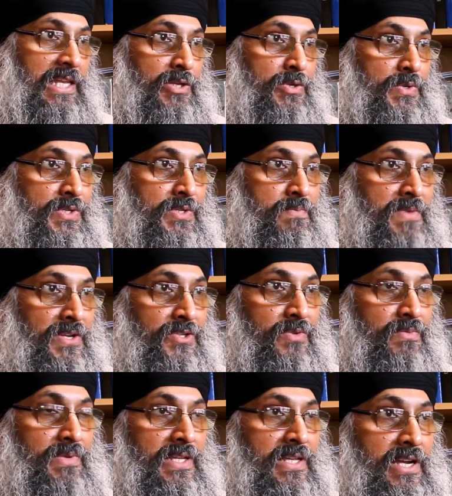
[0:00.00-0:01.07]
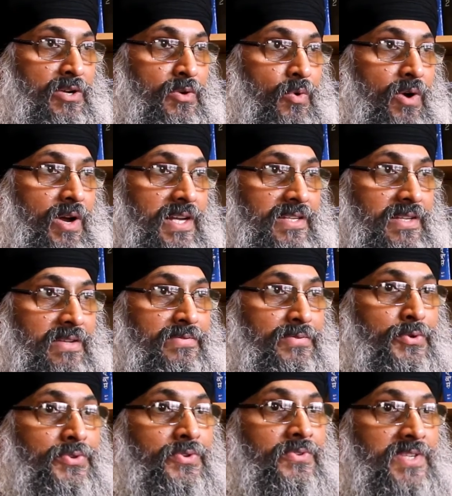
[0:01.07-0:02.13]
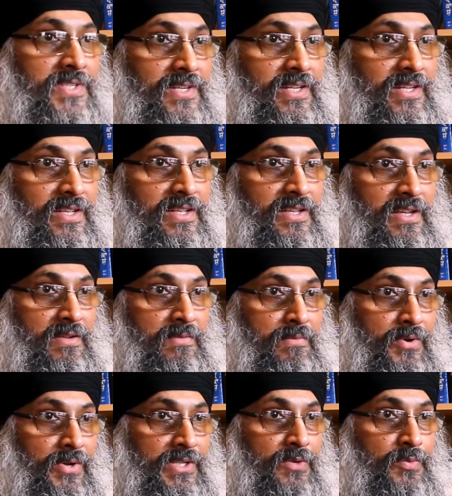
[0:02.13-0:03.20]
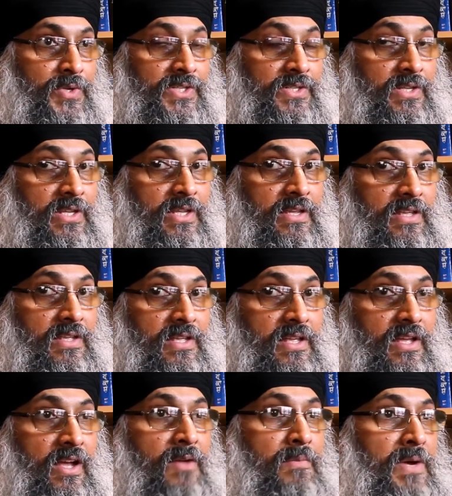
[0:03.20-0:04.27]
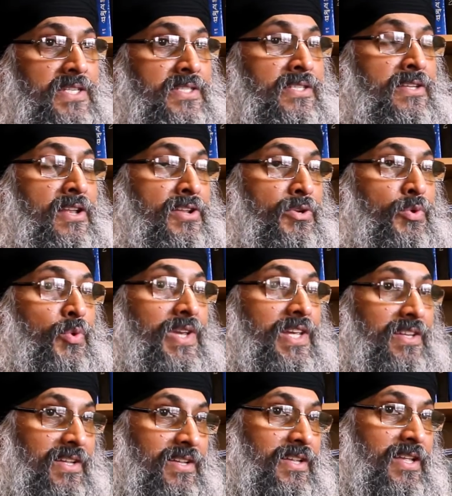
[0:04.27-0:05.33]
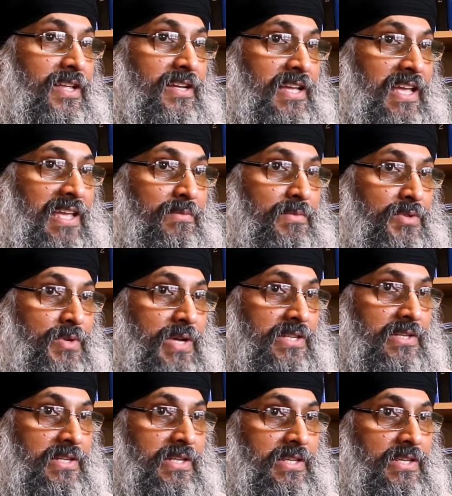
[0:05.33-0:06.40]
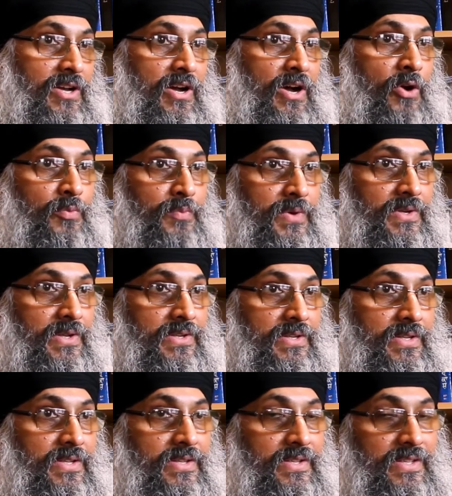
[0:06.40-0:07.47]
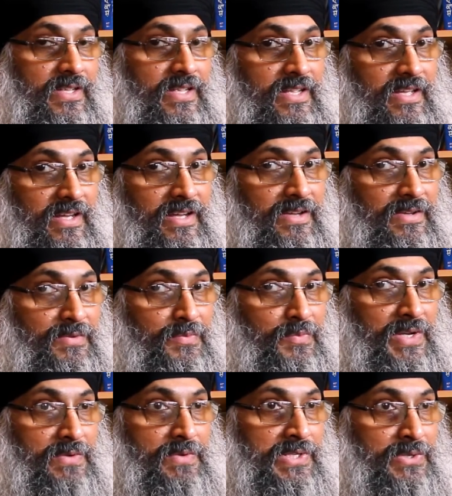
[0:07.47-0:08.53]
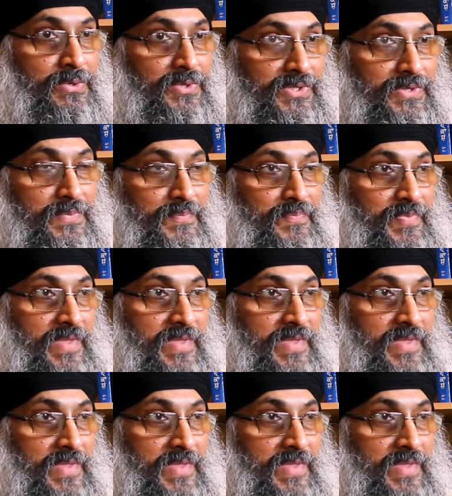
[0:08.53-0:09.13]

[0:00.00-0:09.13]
It was meant to be quite a futuristic project, which Her Majesty the Queen came to actually open when it was launched.